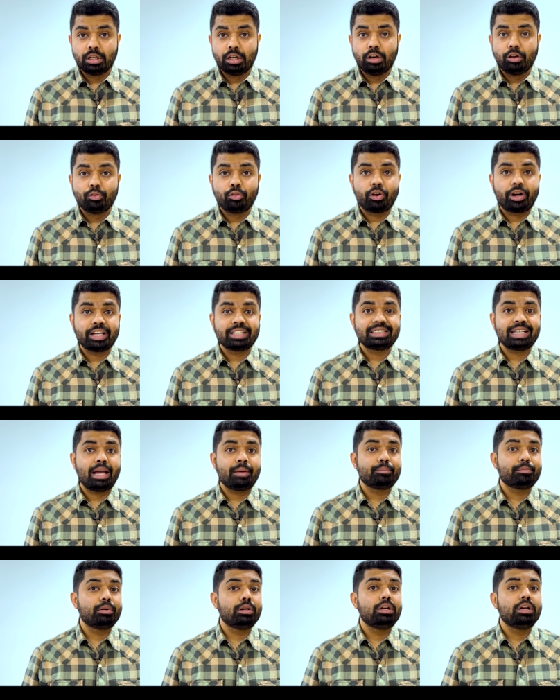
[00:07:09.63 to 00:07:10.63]
For
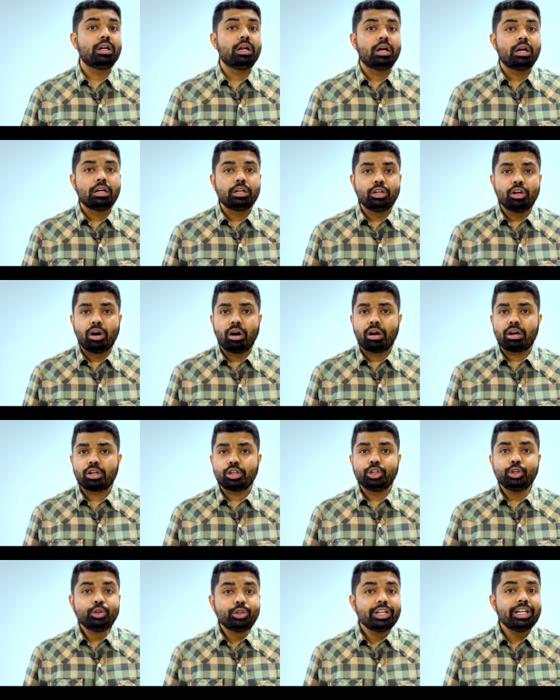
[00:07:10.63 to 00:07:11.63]
example, your
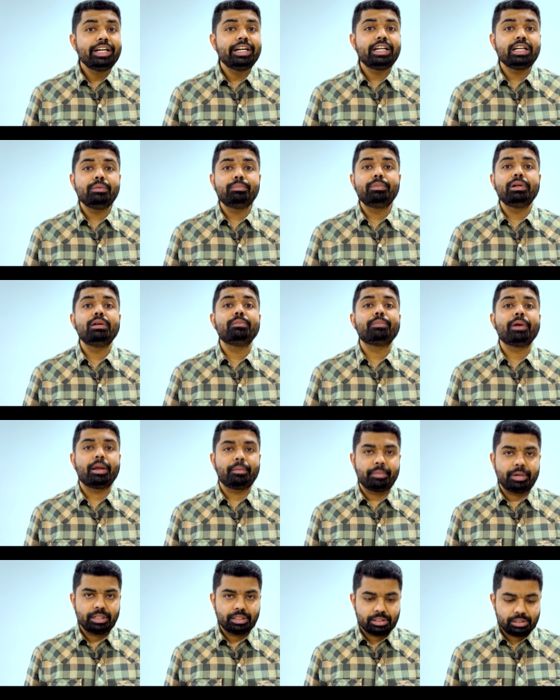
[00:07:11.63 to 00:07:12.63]
utility bill
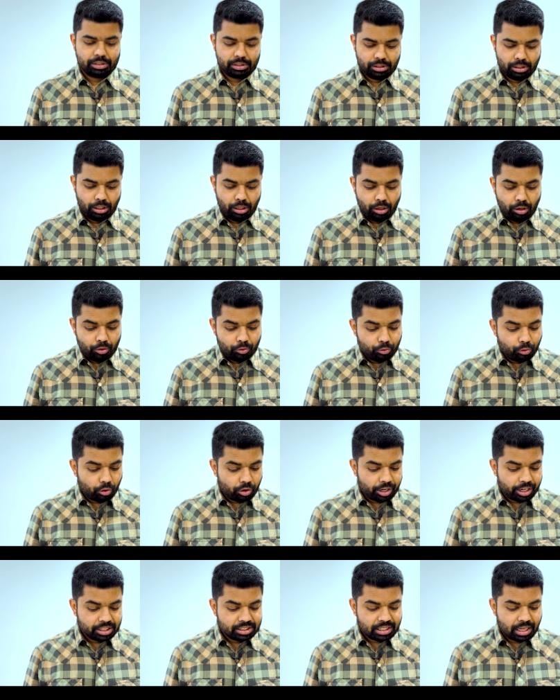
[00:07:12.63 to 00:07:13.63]
payments. For
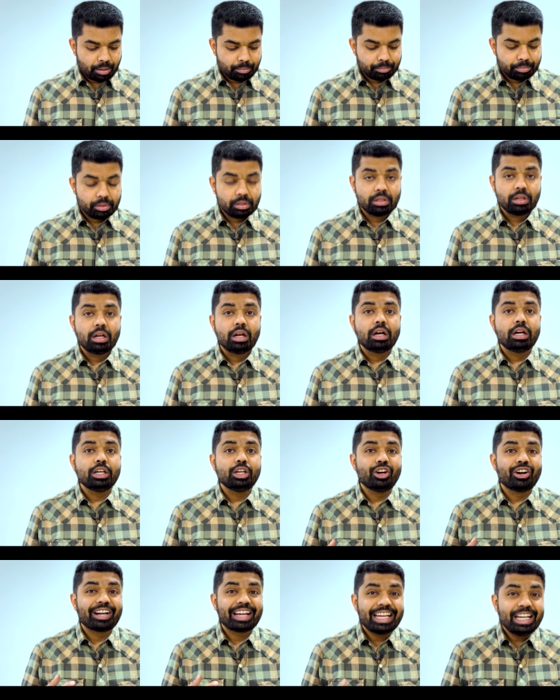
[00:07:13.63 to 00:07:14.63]
example,
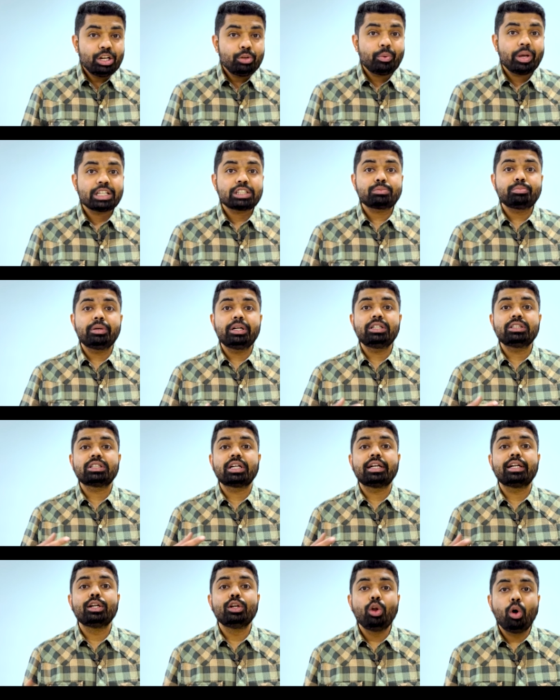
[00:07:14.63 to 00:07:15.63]
your investments
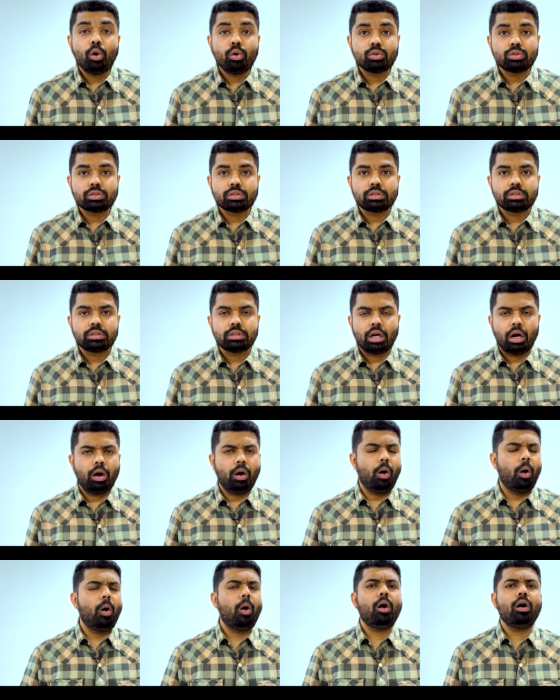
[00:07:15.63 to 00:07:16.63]
and loans.
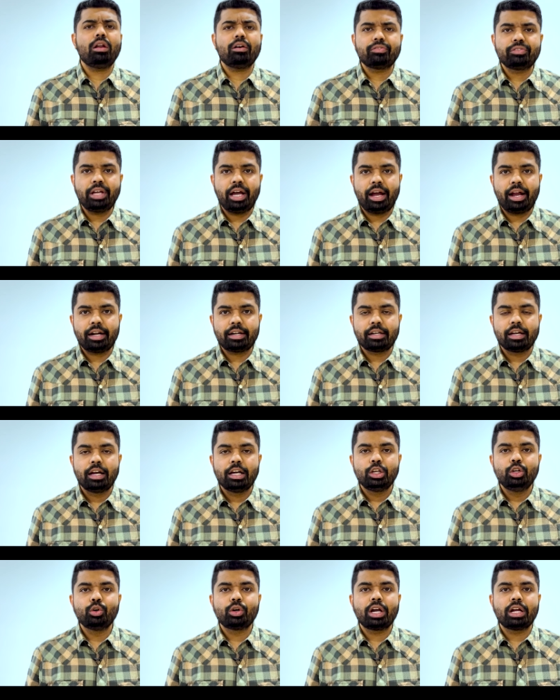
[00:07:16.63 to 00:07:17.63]
All of that
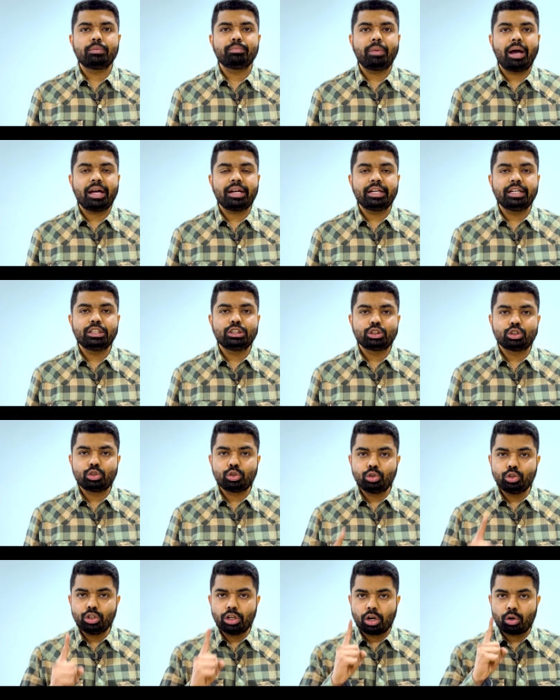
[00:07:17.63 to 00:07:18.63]
you can manage
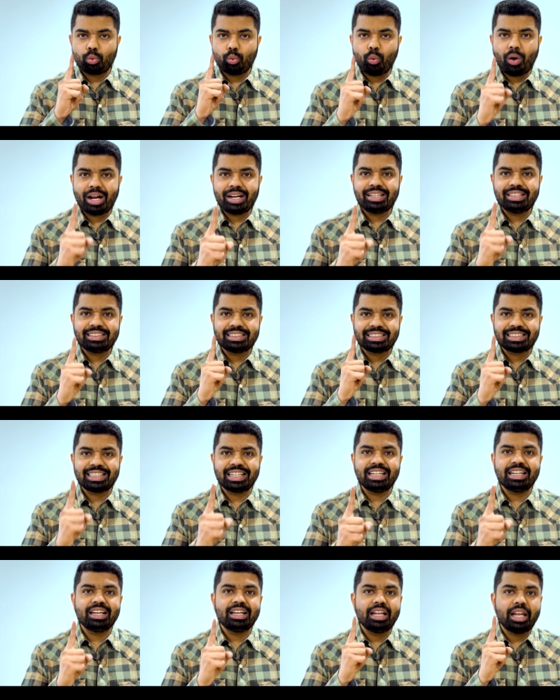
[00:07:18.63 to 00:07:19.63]
through your one
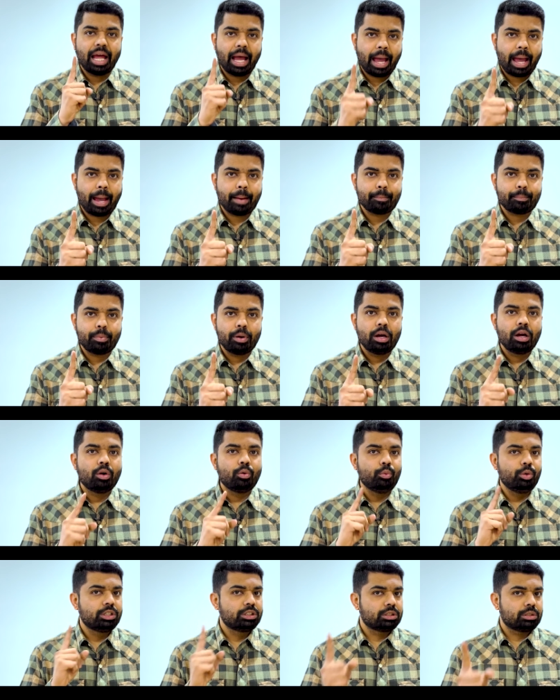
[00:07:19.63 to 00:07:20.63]
single app
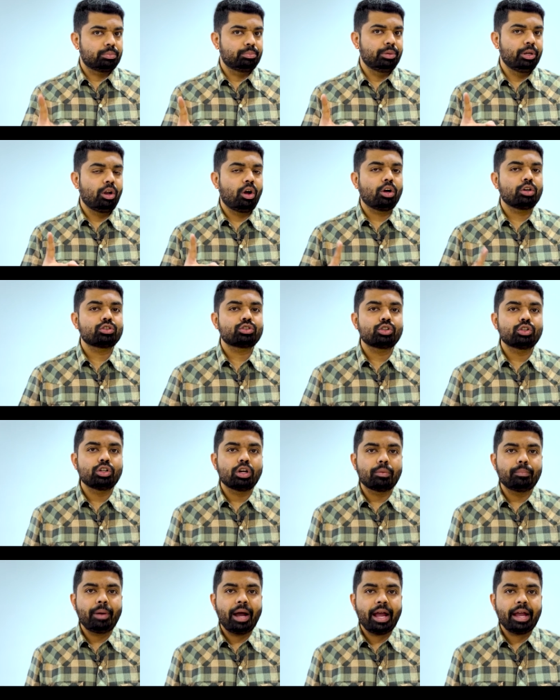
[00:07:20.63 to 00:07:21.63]
which belongs to your
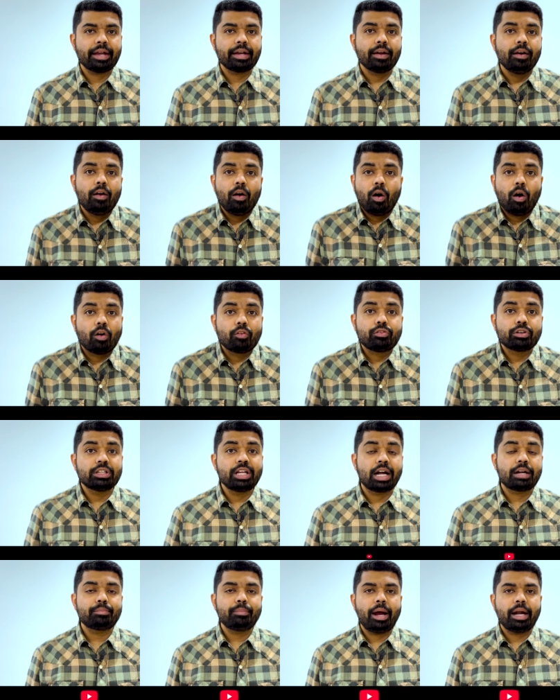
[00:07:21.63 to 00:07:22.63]
bank, or for
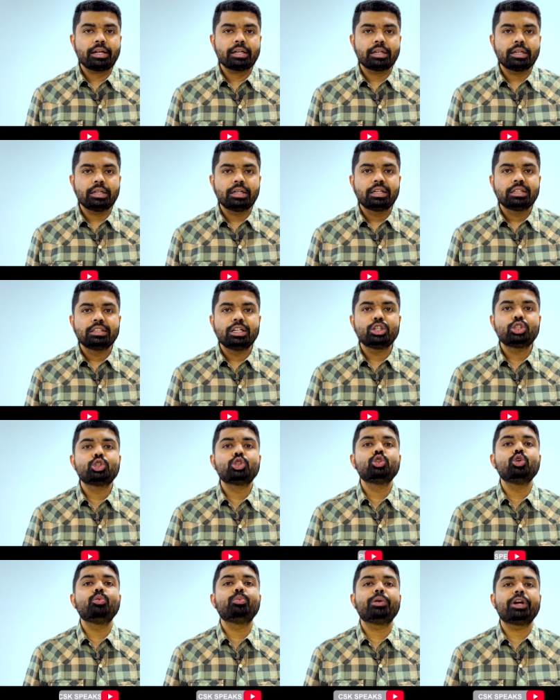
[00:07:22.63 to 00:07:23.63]
that matter, the
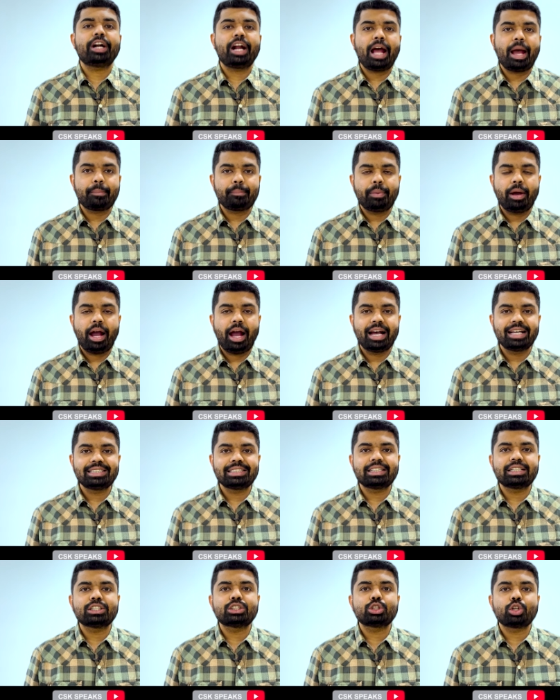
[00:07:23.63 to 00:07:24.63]
super app as
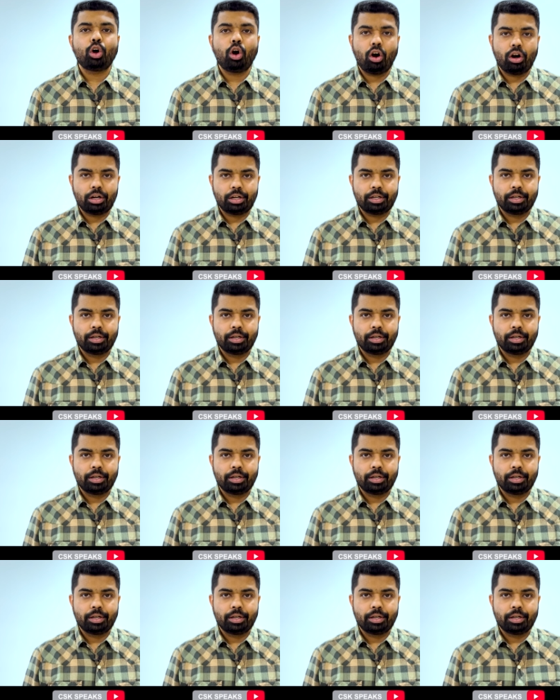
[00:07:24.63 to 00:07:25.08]
it is called.